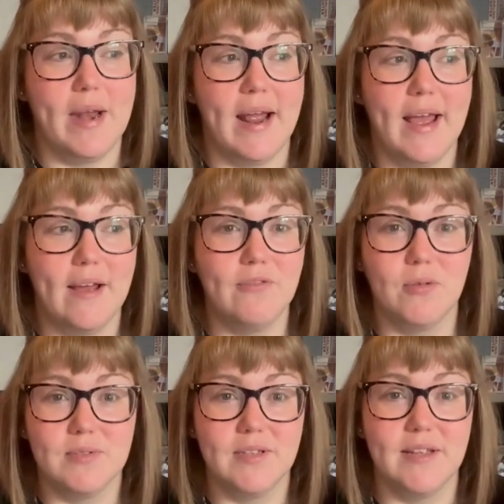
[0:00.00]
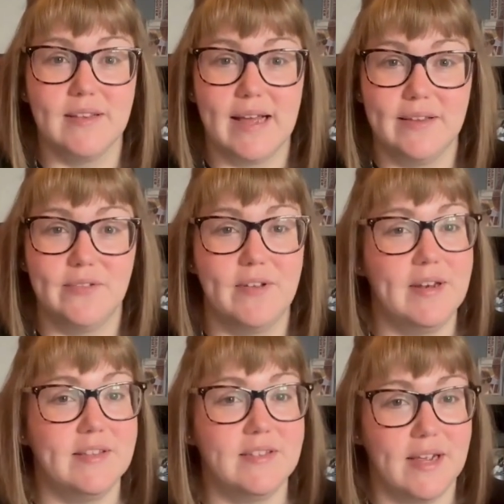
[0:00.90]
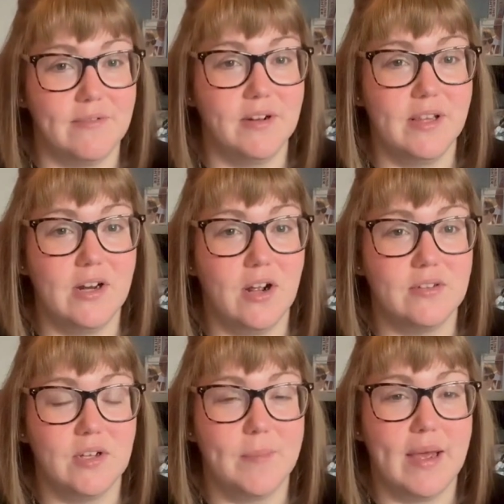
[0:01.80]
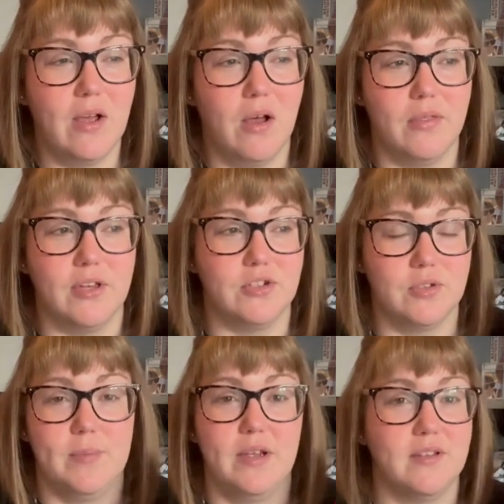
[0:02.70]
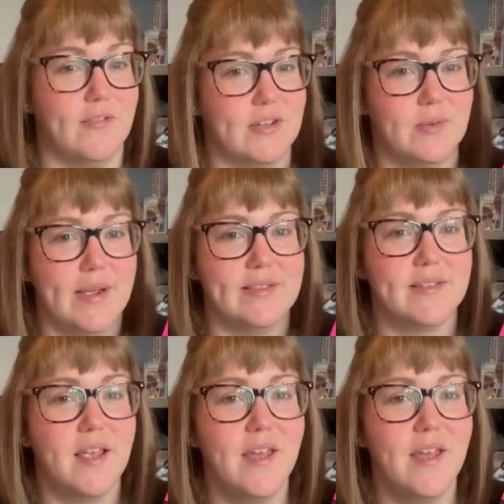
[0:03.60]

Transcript: I have come to learn that Alice Feeney is definitely an author just because of her twists.